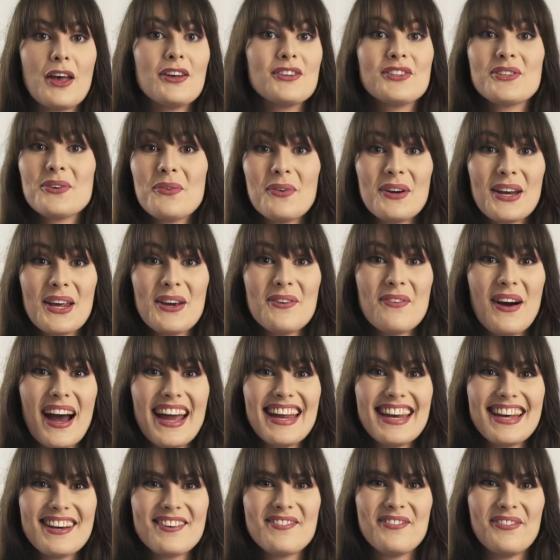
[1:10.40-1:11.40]
So what are you
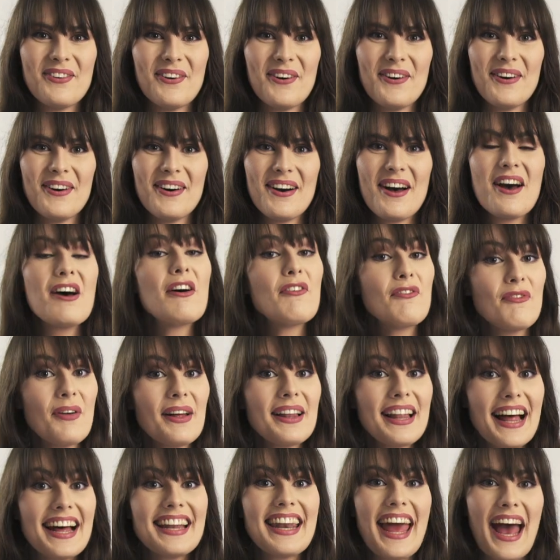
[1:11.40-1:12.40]
waiting for? Fill
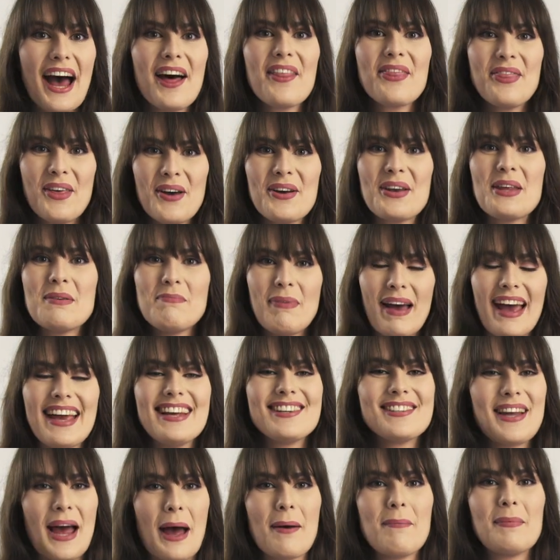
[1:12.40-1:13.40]
out our
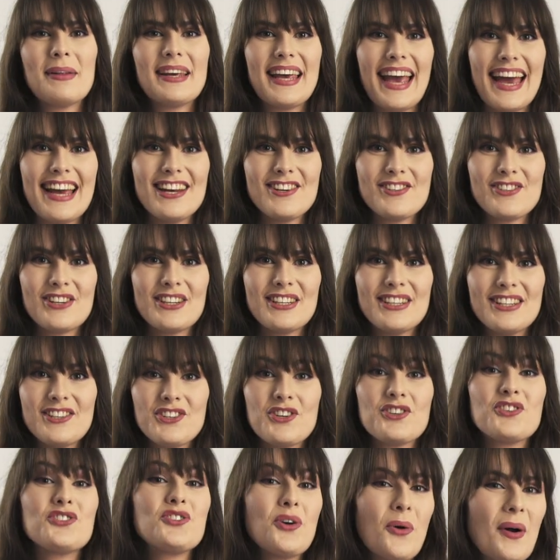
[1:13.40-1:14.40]
30-page application
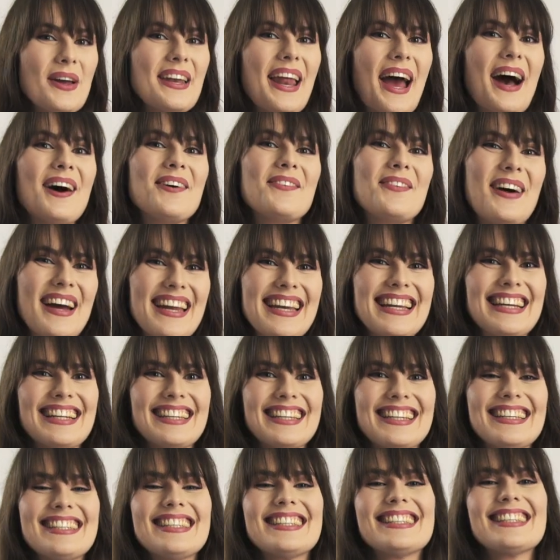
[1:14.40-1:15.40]
to join our waiting
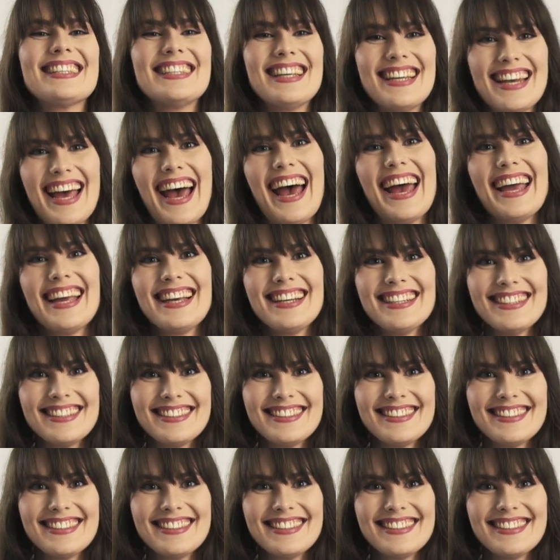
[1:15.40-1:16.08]
list today.